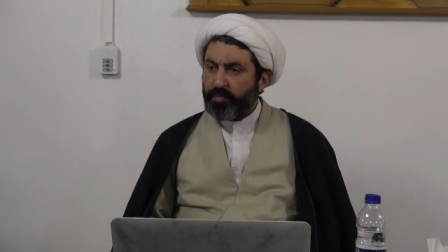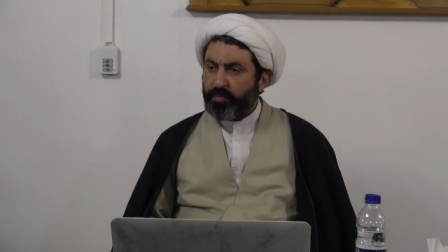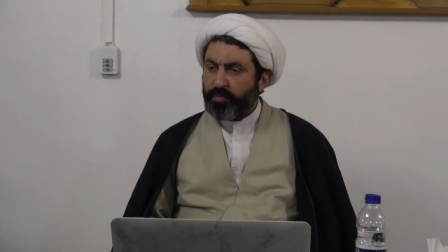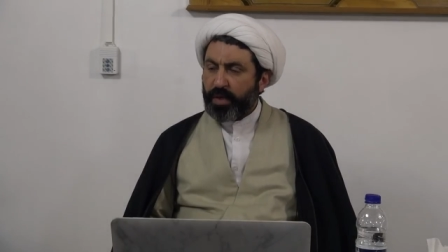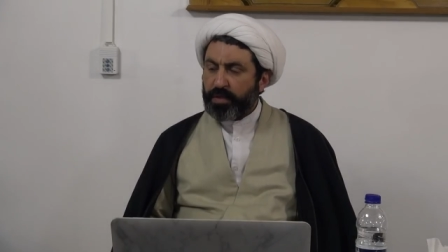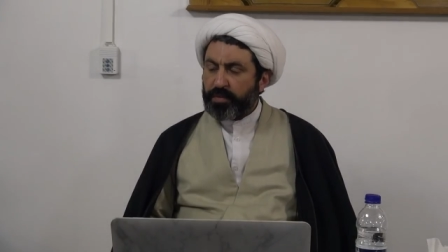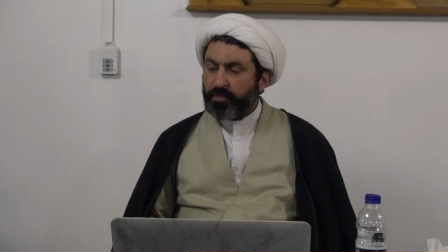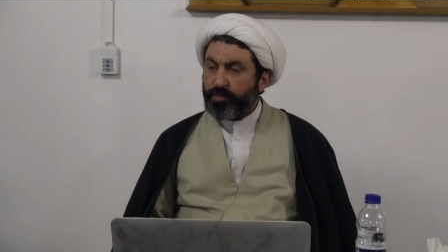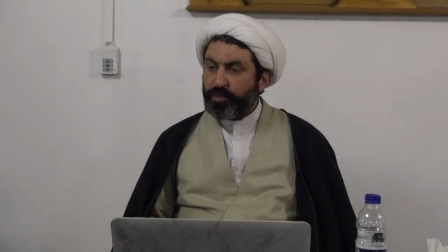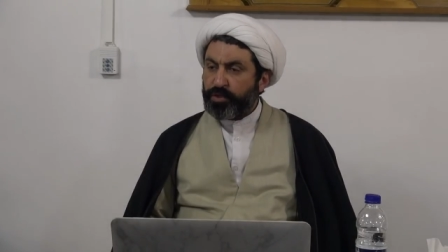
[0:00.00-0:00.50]

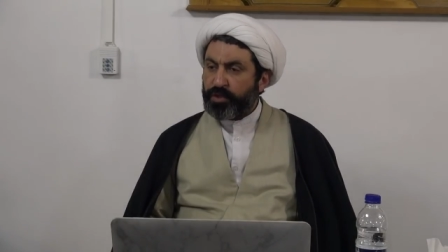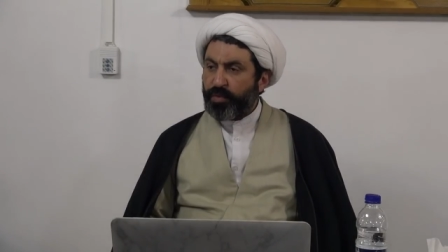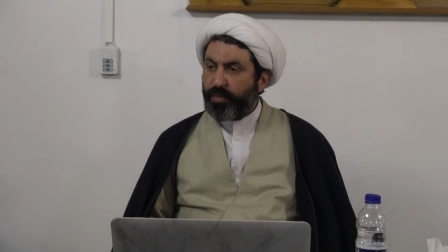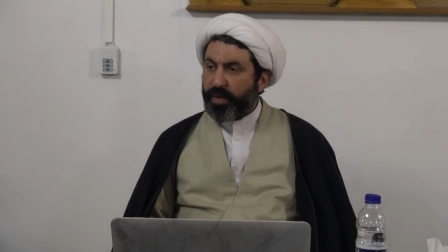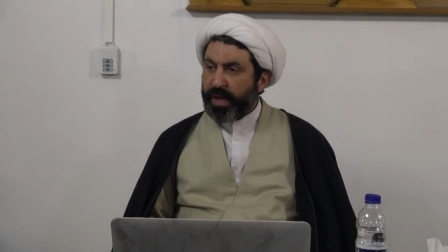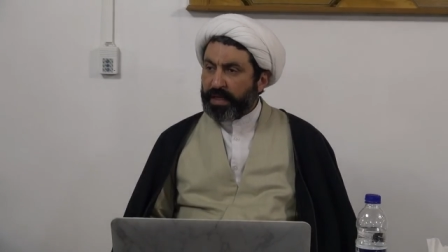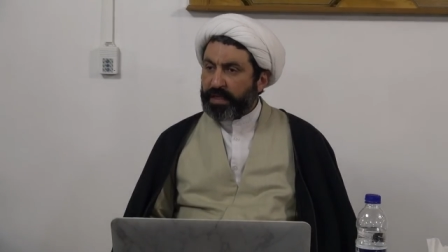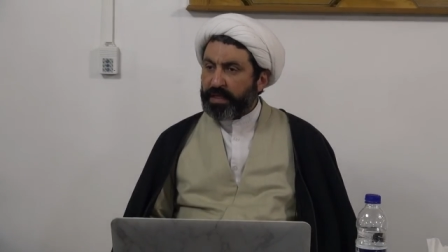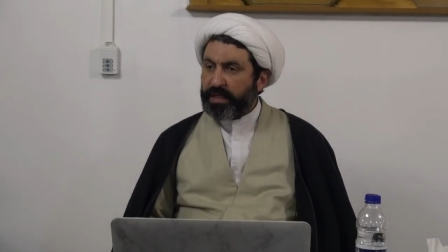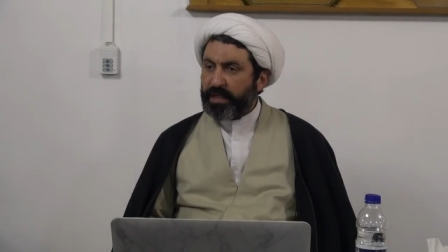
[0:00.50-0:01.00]
but
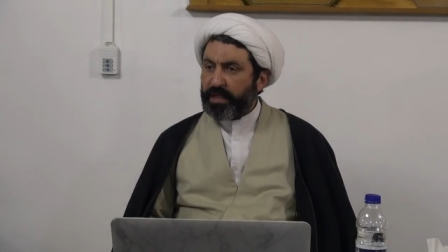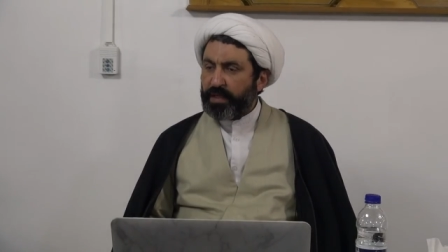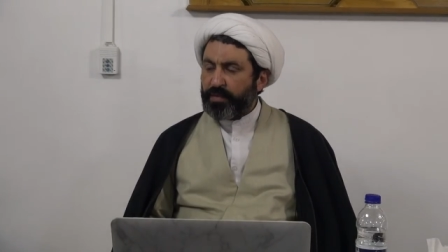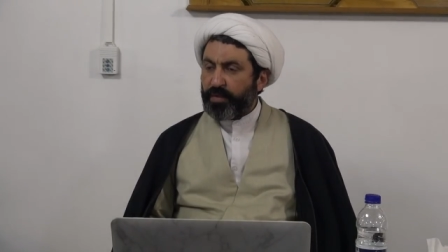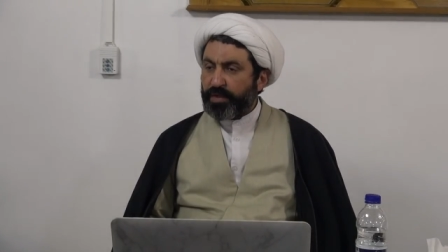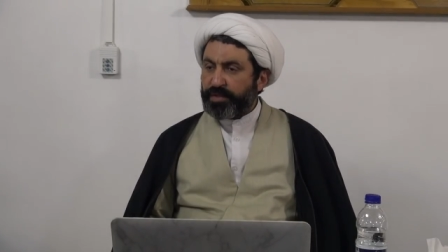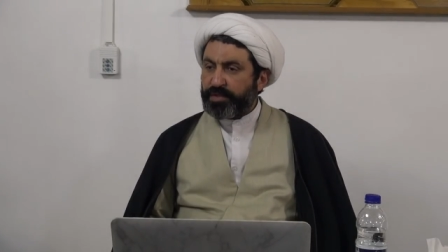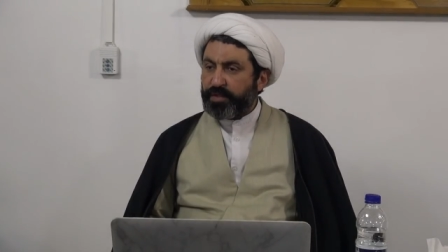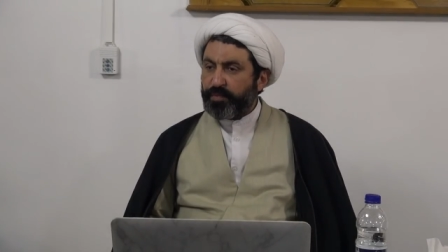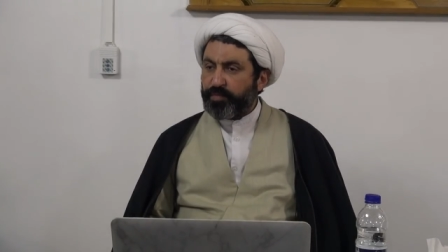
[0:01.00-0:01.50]
Mutawakkil
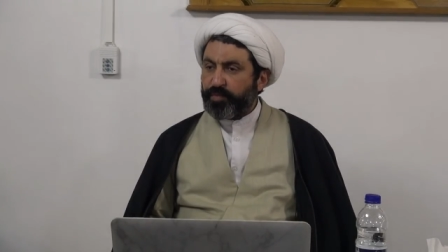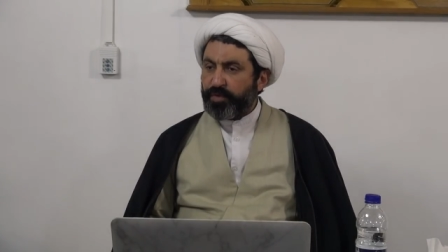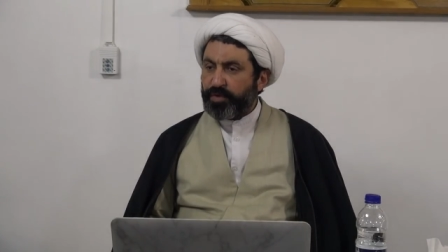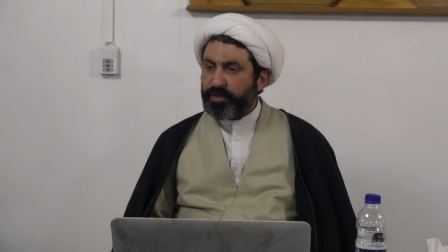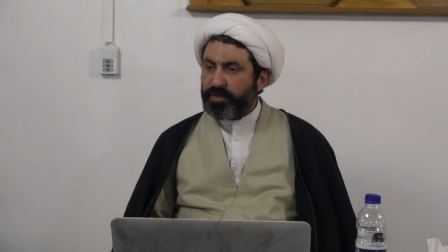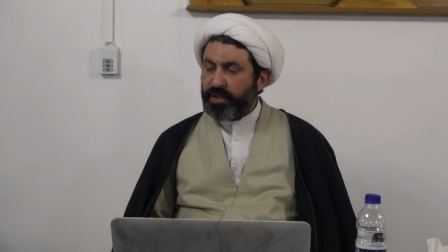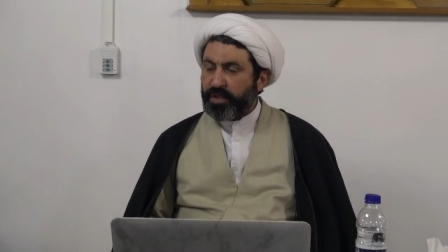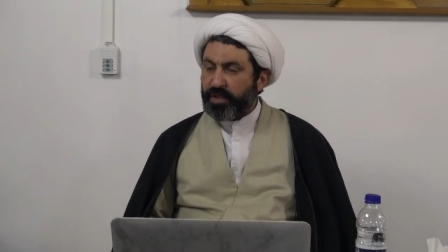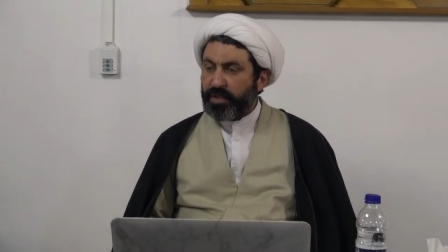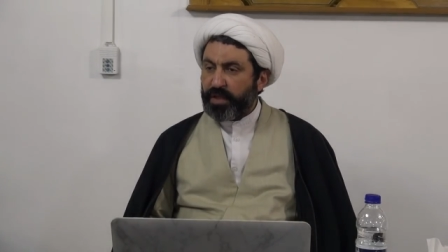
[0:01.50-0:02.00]
was
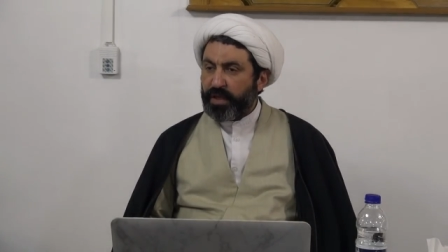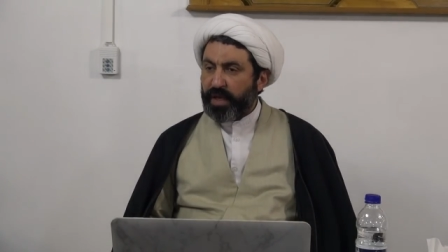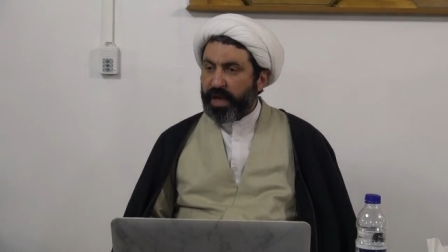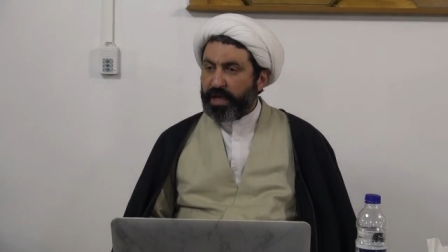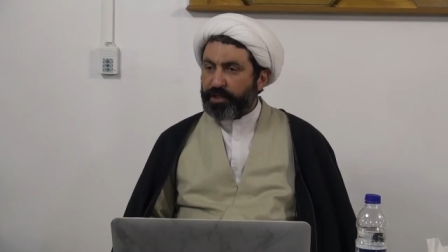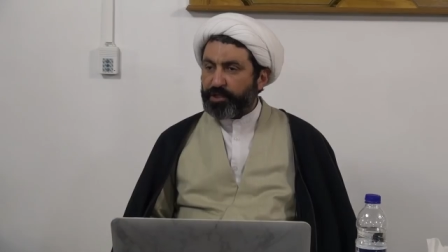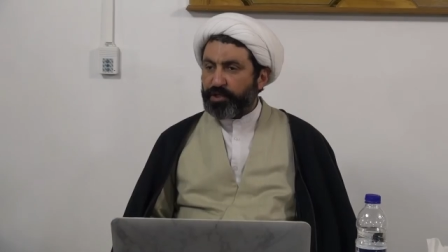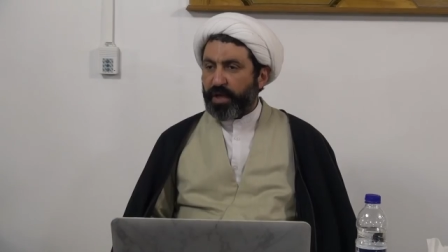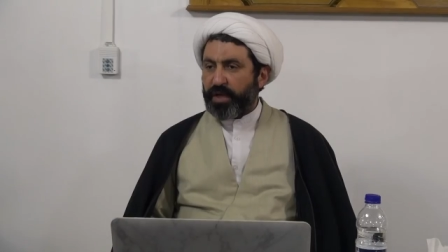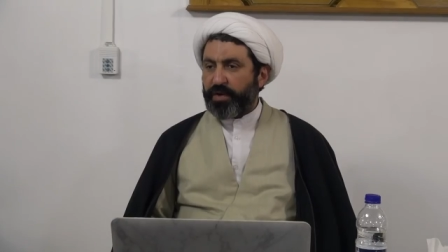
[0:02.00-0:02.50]
supporting
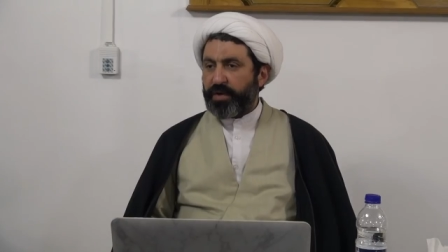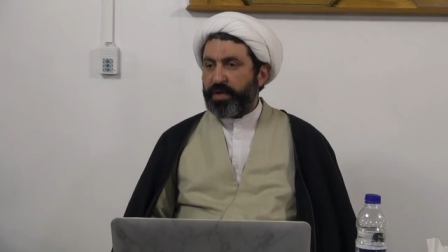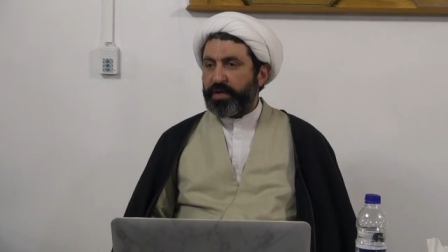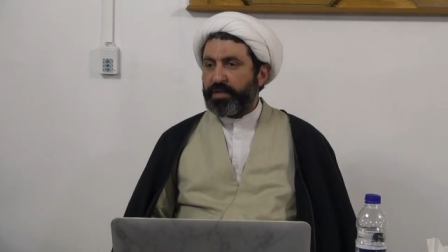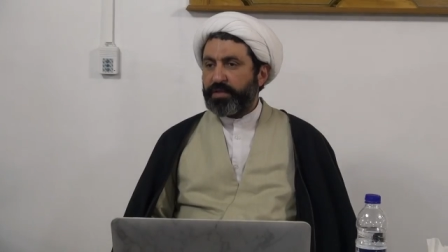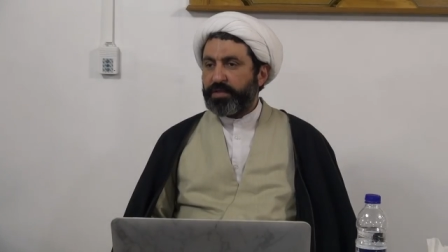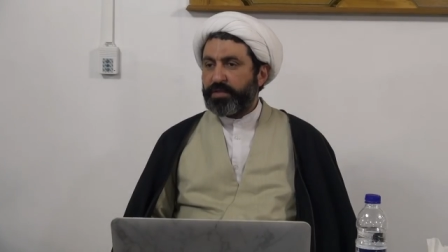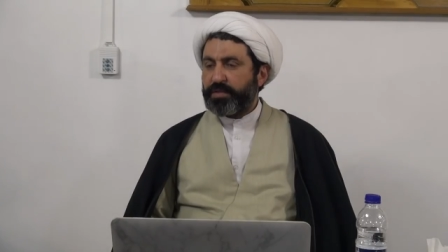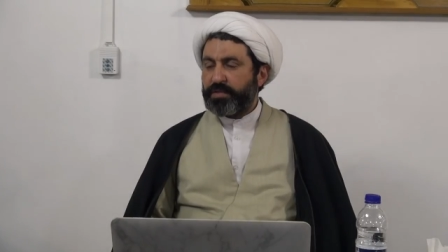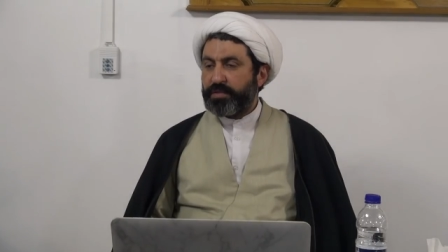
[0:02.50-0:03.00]

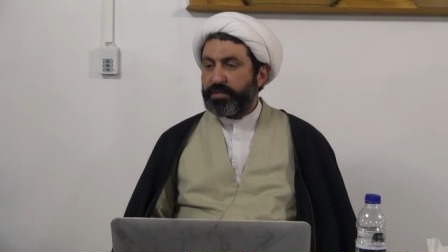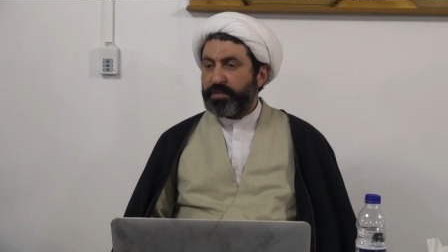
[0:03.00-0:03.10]
Ash'arites.